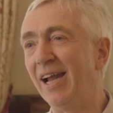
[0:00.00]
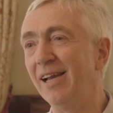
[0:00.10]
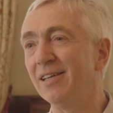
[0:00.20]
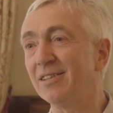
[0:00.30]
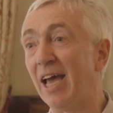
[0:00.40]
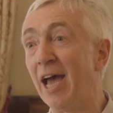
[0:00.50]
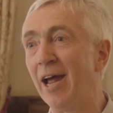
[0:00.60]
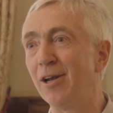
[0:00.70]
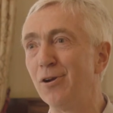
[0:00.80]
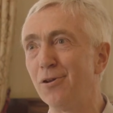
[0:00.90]
Elliot,
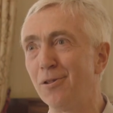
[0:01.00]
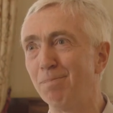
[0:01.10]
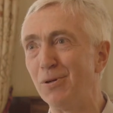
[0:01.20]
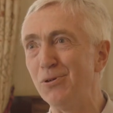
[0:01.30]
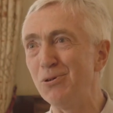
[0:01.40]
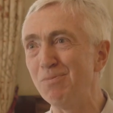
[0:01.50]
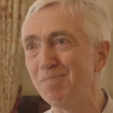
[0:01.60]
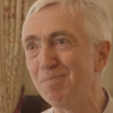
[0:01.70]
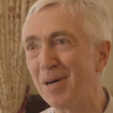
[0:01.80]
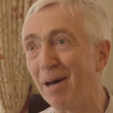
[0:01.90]
and the
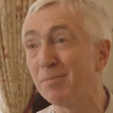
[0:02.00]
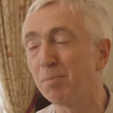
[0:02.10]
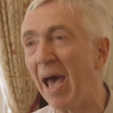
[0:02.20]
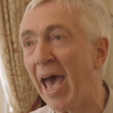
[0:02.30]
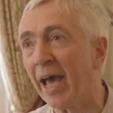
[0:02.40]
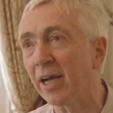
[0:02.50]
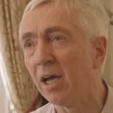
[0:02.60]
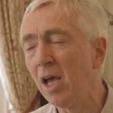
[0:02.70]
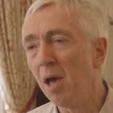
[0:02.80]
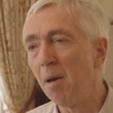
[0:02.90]
bloom comes back.